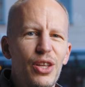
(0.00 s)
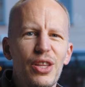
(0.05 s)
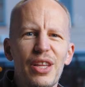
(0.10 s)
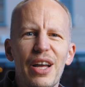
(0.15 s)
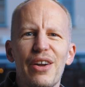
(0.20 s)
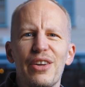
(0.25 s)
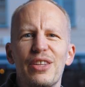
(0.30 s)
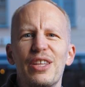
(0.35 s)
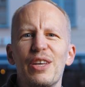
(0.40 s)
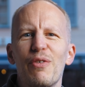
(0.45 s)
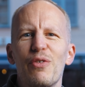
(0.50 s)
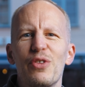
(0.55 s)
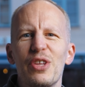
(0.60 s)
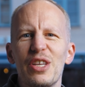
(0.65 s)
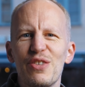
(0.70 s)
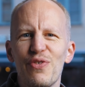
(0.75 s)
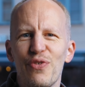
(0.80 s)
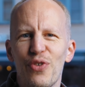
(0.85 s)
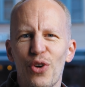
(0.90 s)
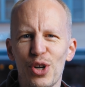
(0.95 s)
narrative of this
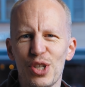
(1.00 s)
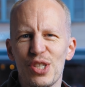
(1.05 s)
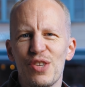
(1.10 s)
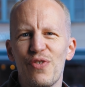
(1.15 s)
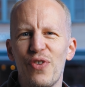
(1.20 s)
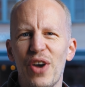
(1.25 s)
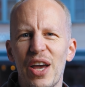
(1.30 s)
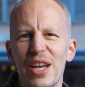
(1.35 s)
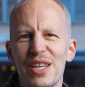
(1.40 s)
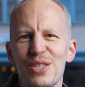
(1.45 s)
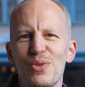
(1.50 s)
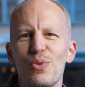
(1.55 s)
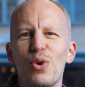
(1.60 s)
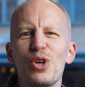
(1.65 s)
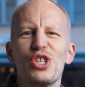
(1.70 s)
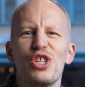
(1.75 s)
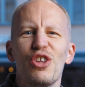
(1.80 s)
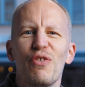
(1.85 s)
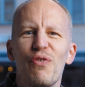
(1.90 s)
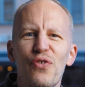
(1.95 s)
first phase was
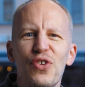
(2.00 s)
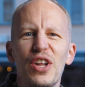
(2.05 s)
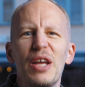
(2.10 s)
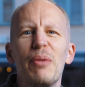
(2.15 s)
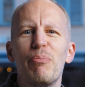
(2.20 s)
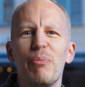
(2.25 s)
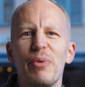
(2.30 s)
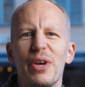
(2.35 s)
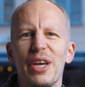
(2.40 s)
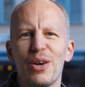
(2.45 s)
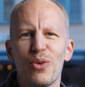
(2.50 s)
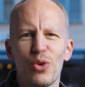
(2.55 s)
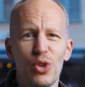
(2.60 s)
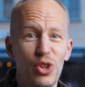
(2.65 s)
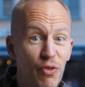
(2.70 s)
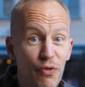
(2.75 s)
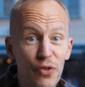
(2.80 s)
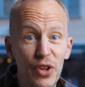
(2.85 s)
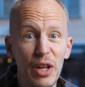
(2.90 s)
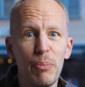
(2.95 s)
the flipping or the
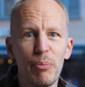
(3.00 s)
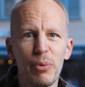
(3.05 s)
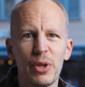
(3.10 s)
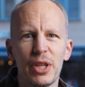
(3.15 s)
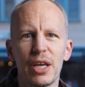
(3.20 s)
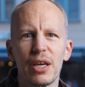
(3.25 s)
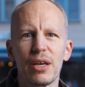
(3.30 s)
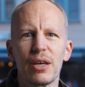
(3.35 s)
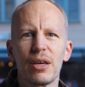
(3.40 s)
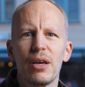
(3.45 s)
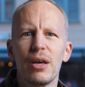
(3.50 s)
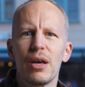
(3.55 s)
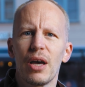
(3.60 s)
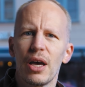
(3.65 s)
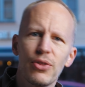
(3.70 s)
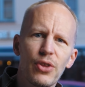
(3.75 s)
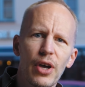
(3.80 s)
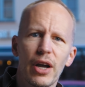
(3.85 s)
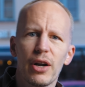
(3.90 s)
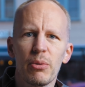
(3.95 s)
flippening.
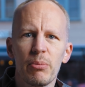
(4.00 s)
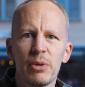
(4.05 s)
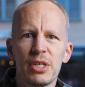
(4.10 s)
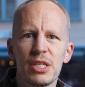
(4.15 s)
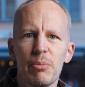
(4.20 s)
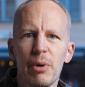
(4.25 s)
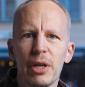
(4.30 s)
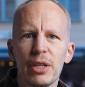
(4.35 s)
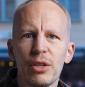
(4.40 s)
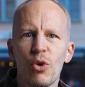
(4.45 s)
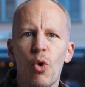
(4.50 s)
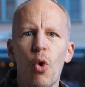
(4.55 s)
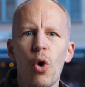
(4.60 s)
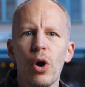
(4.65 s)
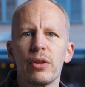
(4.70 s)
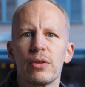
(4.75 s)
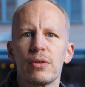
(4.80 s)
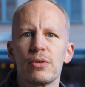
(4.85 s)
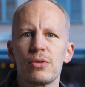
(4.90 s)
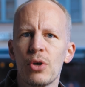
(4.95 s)
Ethereum is a better
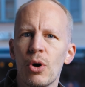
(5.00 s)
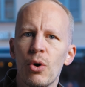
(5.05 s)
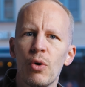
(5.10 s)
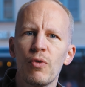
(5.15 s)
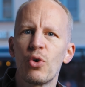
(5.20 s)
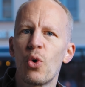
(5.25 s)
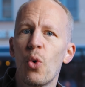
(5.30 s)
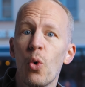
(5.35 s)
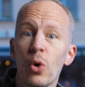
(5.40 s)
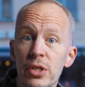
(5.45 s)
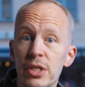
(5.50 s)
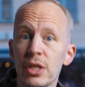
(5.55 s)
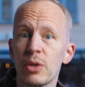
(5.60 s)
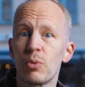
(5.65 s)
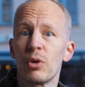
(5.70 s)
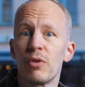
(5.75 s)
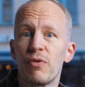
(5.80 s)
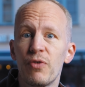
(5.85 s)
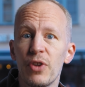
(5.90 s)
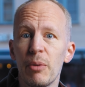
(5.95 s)
coin, so of course it
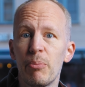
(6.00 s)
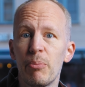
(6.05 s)
will flip